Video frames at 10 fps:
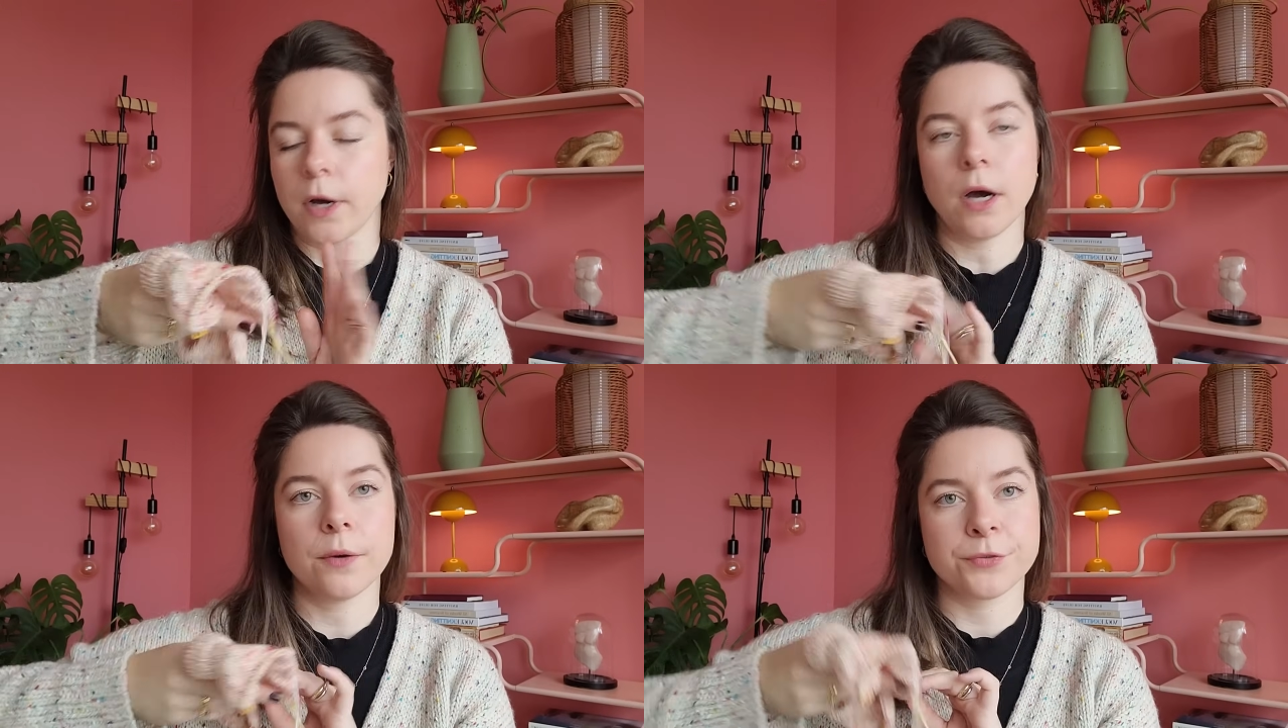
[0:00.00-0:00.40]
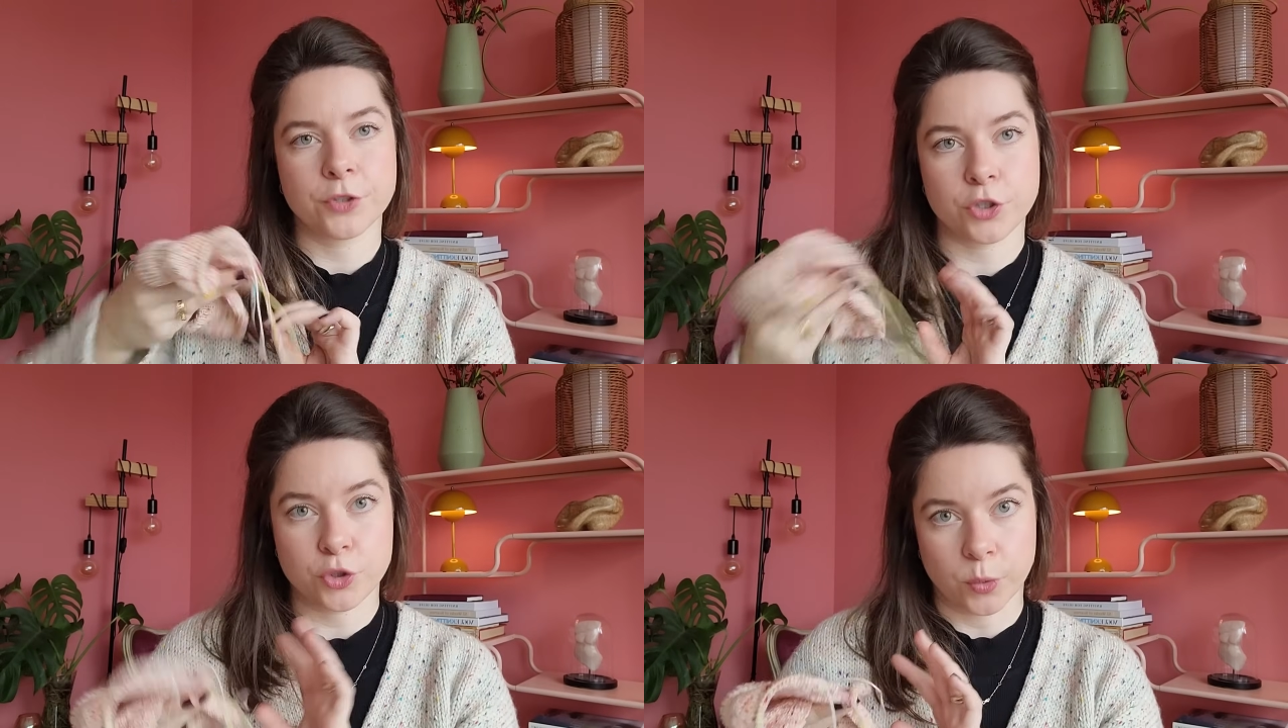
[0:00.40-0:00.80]
after
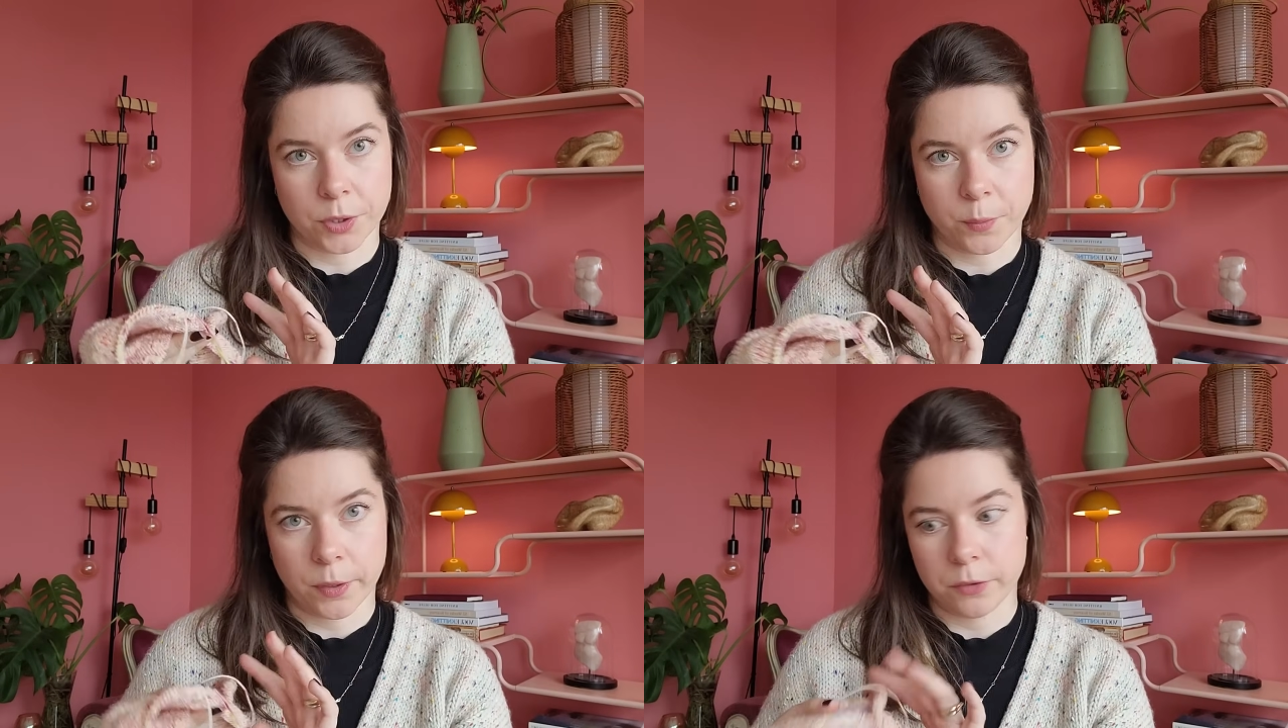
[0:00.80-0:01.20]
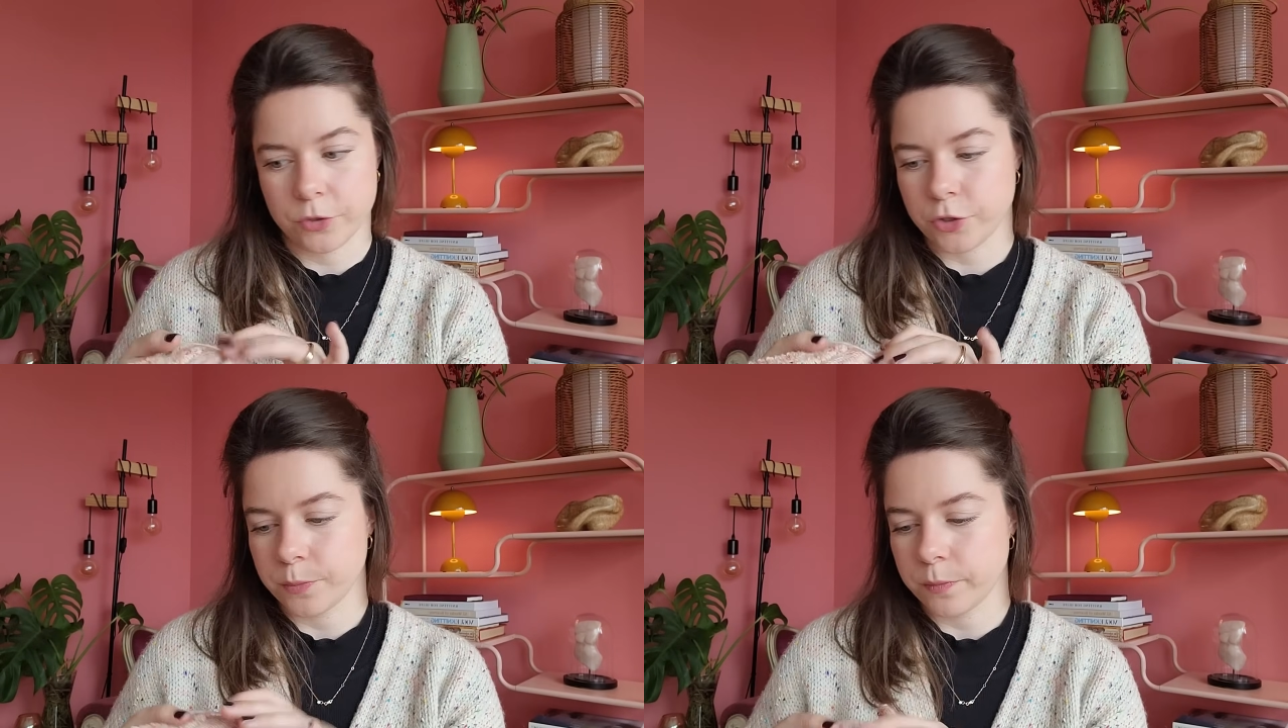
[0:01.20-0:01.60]
the short
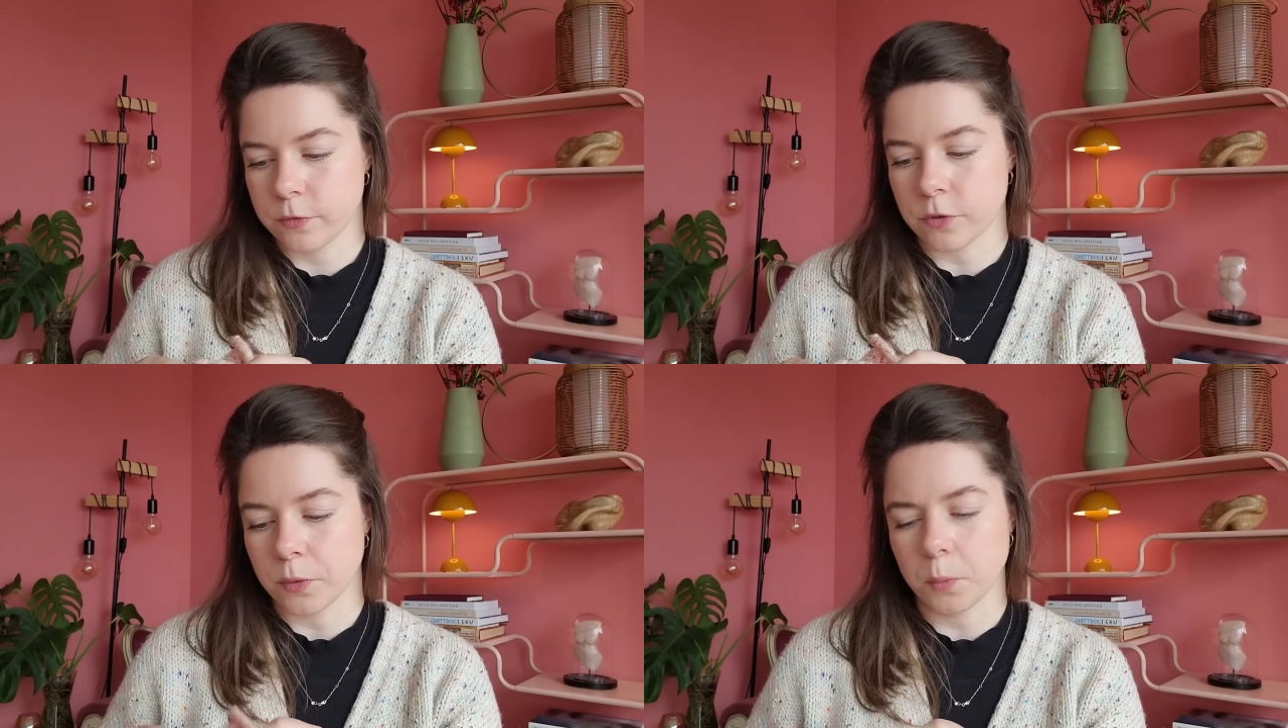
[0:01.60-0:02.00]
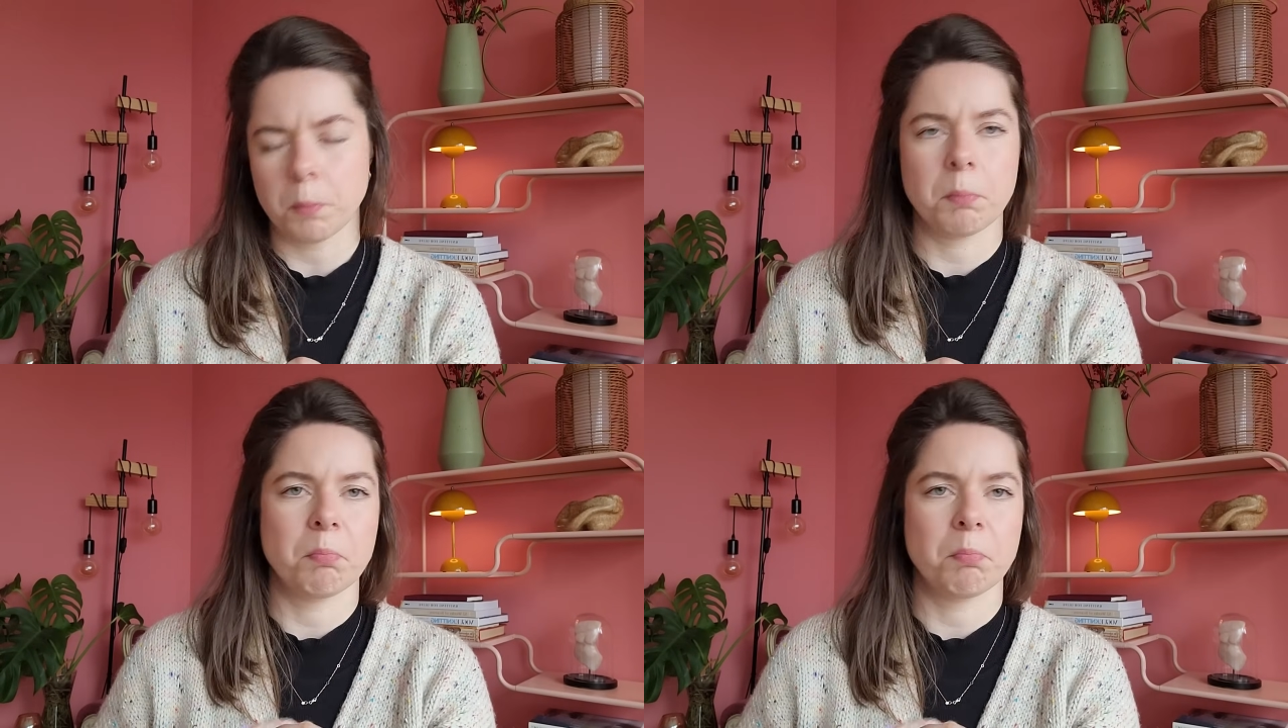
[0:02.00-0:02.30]
rows. So